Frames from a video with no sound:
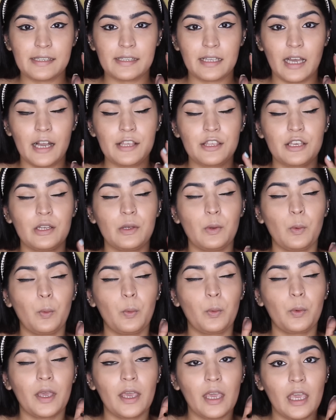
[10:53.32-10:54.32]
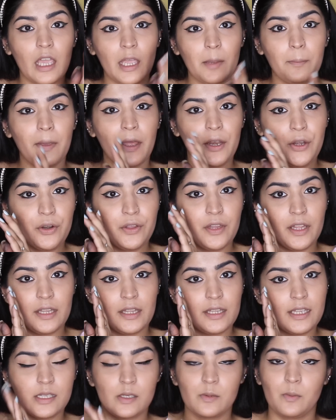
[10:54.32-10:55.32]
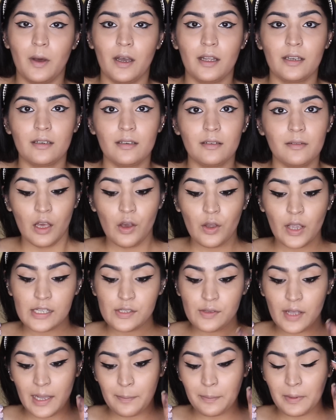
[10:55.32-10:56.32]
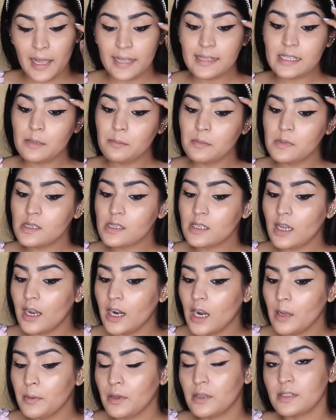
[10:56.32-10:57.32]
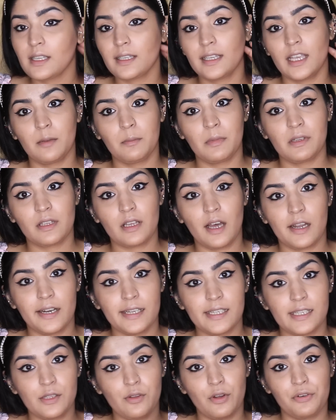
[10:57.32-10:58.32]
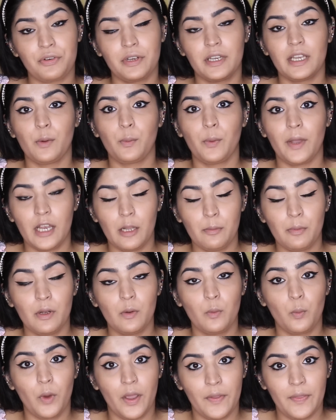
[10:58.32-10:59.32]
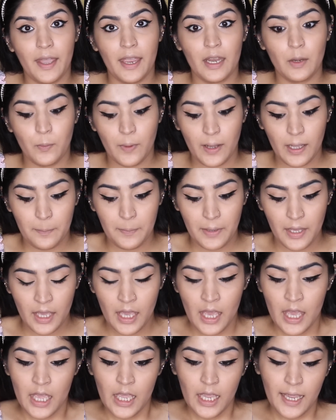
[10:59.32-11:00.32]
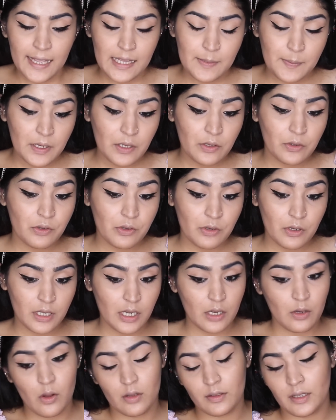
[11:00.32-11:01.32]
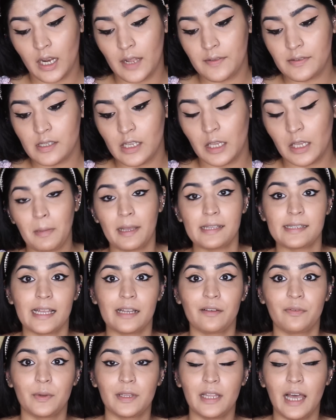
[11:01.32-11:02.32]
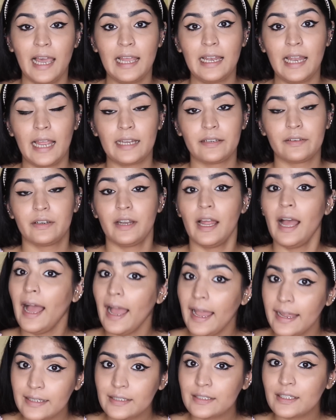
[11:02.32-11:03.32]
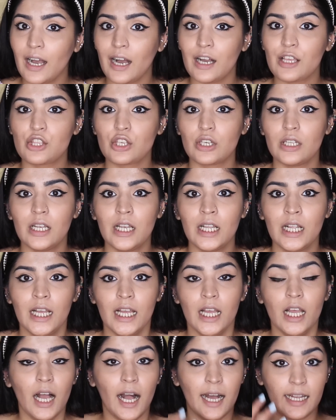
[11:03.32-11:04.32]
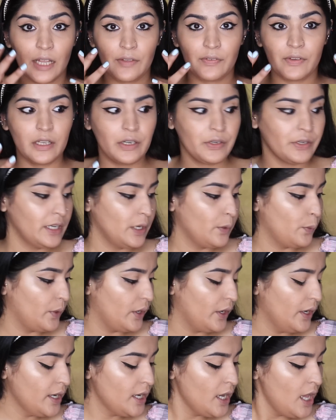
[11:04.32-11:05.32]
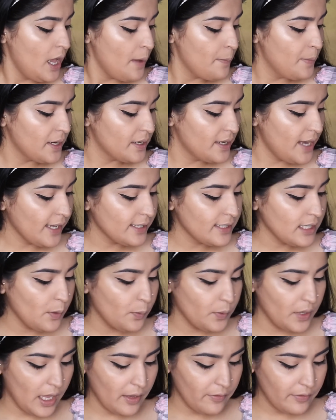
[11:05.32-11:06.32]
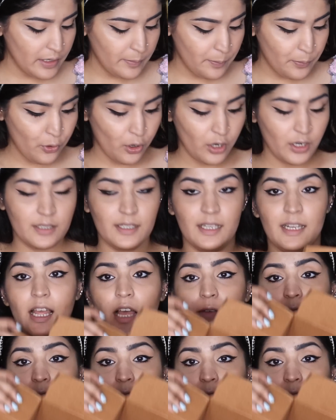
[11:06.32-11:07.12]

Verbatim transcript: this kajal way better than this one. Okay, so I applied some mascara because again, mascara is not really available with NY Bae. It's been really long that I've myself with eyeliner and kajal, and I feel really weird. But next up, we have lip products, and I